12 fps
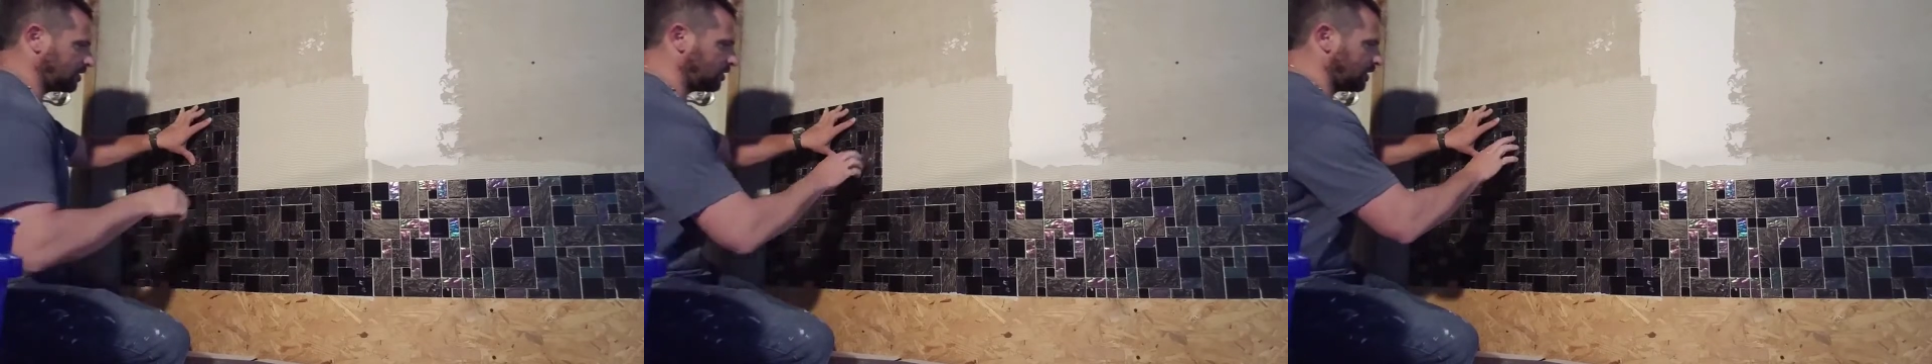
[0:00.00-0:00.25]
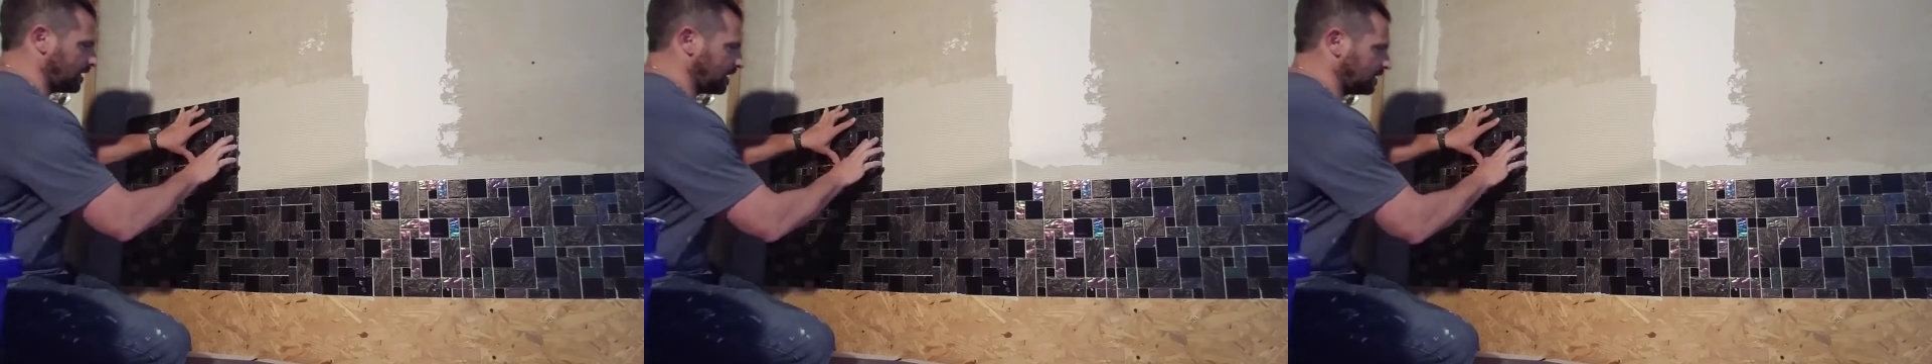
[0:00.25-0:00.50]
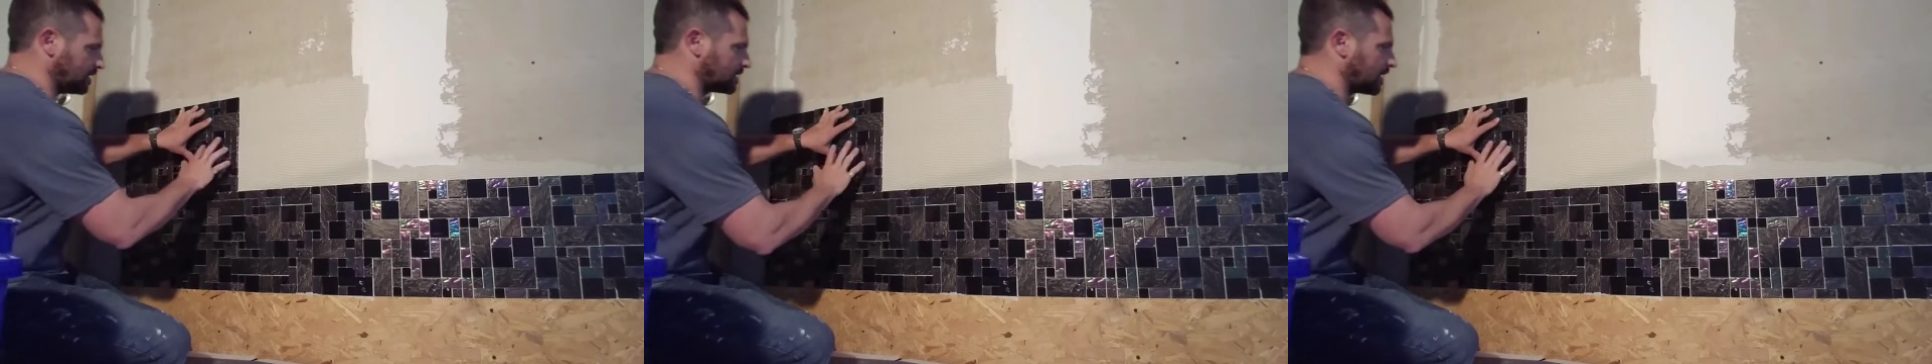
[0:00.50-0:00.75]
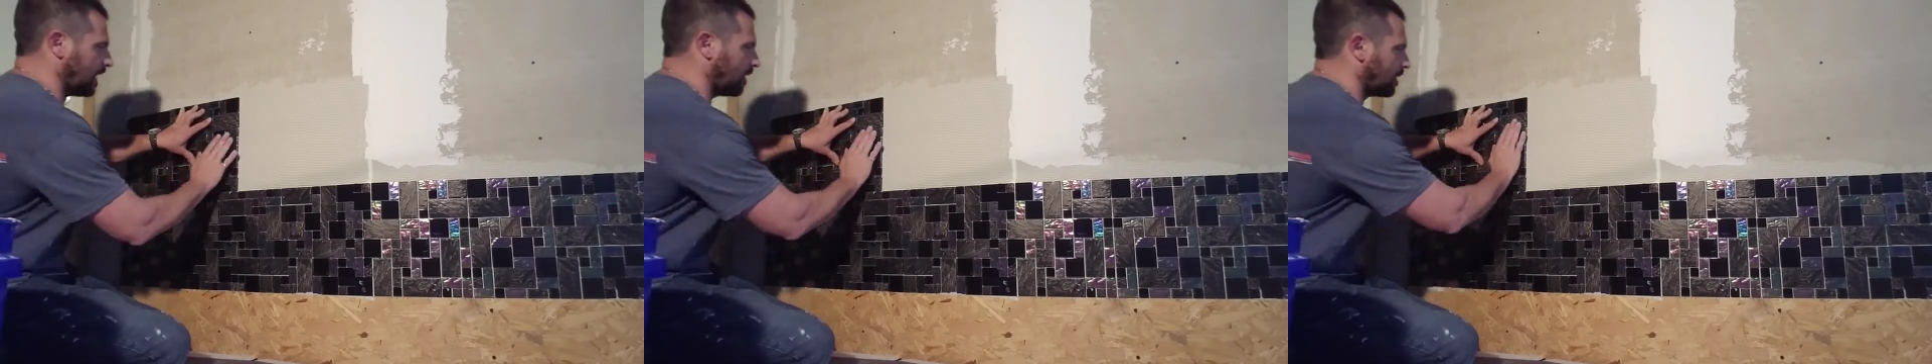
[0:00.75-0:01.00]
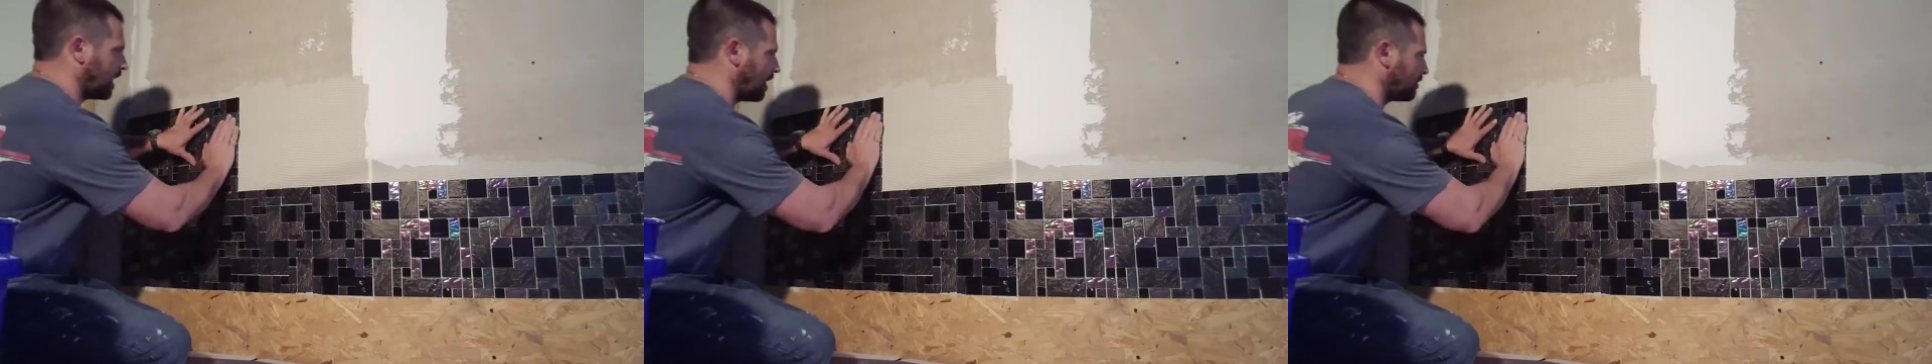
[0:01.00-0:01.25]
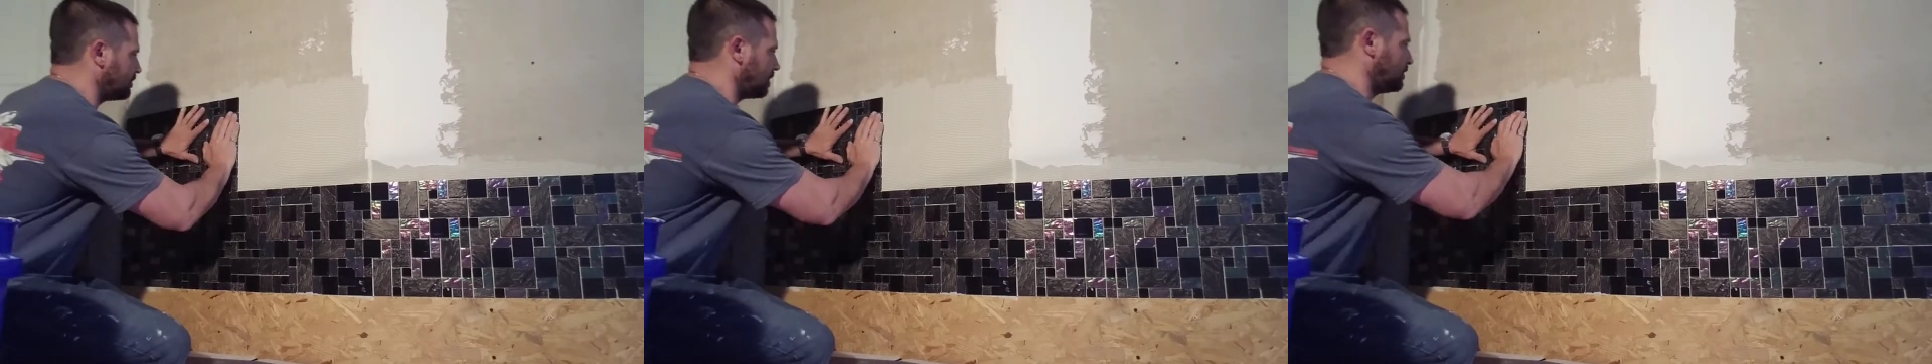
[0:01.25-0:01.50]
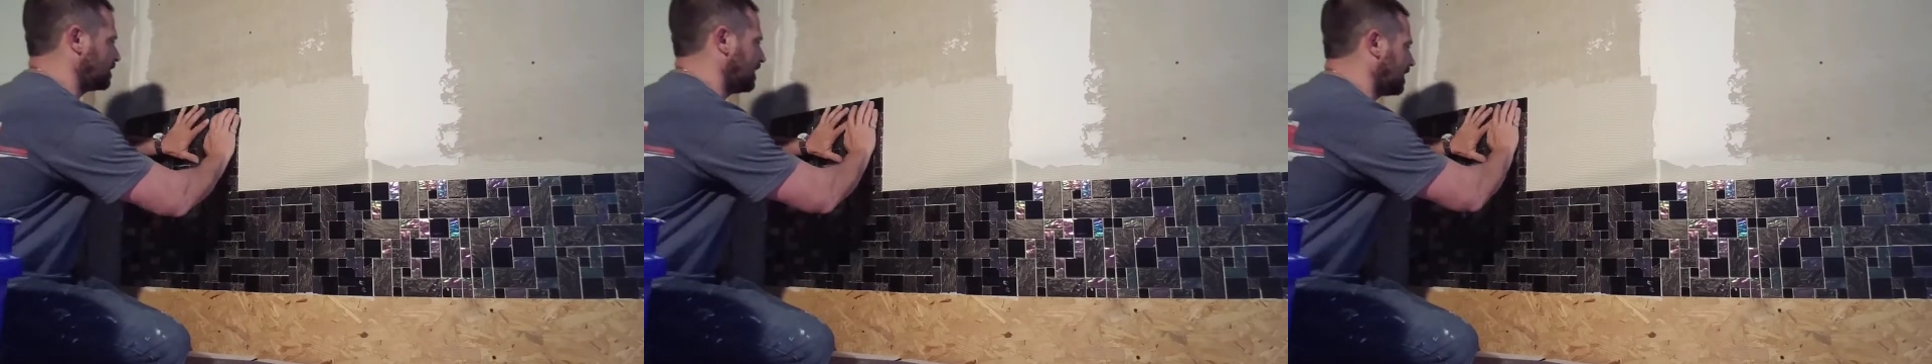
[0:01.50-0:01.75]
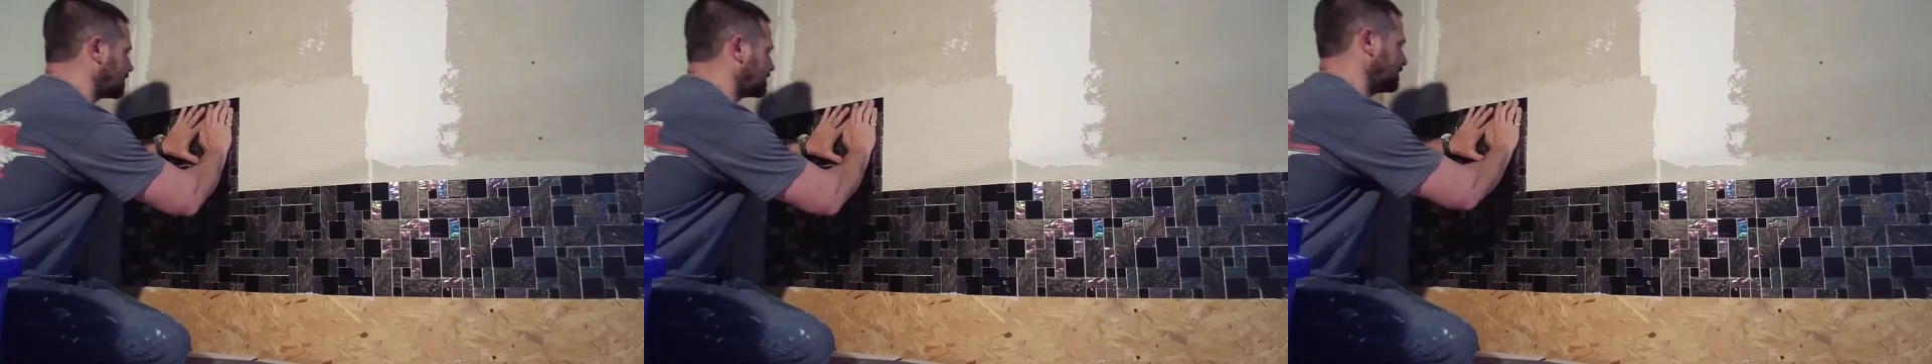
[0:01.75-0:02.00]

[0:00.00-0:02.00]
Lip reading: You don't want any of this tile not have mud behind